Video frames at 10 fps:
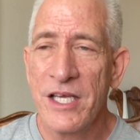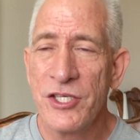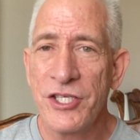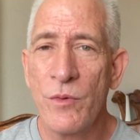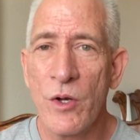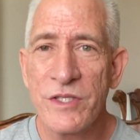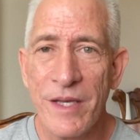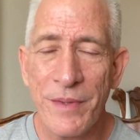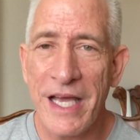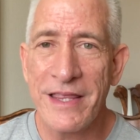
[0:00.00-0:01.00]
she wrote
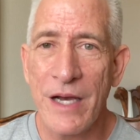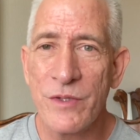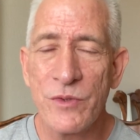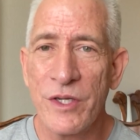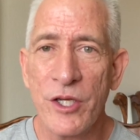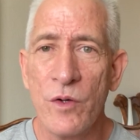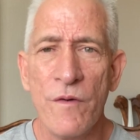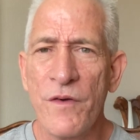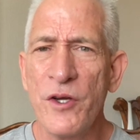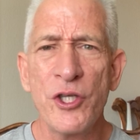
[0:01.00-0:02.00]
something I thought was really
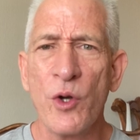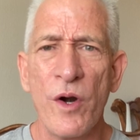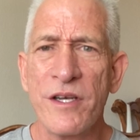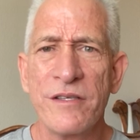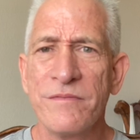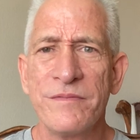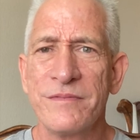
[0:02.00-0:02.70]
cool. Very short.